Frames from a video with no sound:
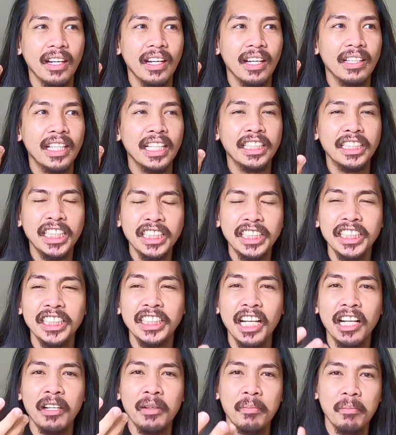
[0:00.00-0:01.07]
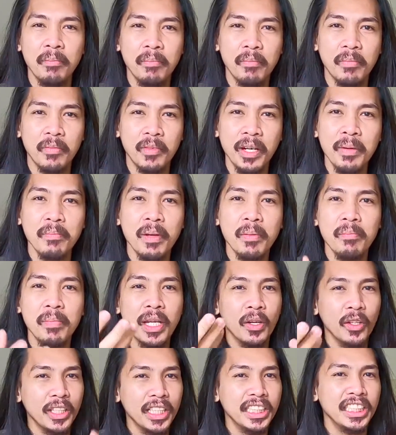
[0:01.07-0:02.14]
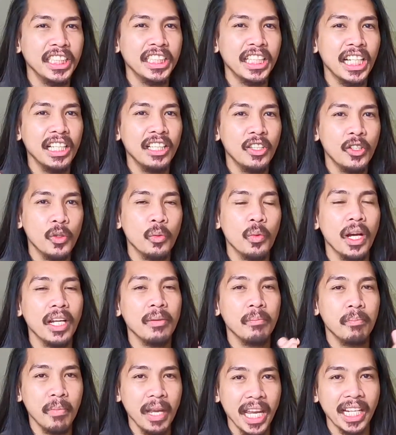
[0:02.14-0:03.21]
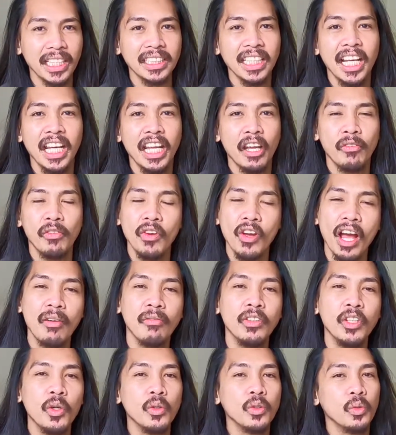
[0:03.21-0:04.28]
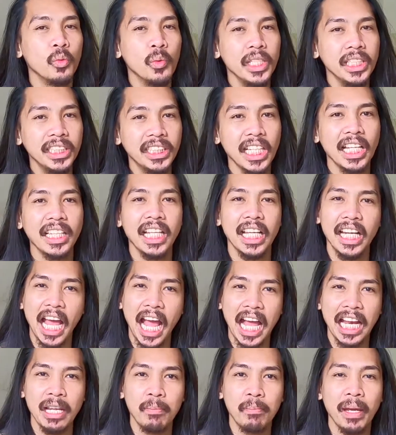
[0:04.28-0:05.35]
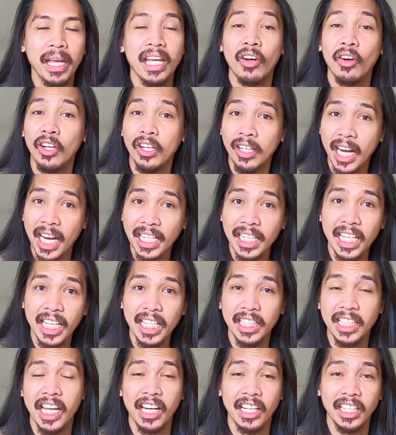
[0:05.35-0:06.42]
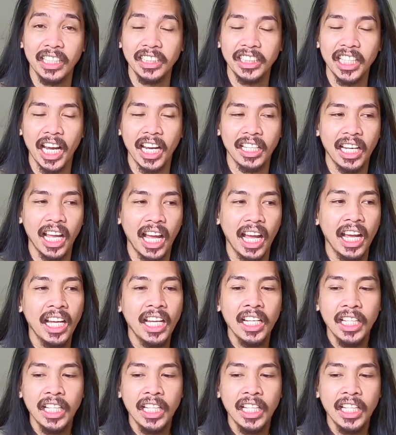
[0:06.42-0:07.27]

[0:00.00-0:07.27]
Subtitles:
the digital renminbi or digital yuan makes if you have those WeChat and Alipay already there in China.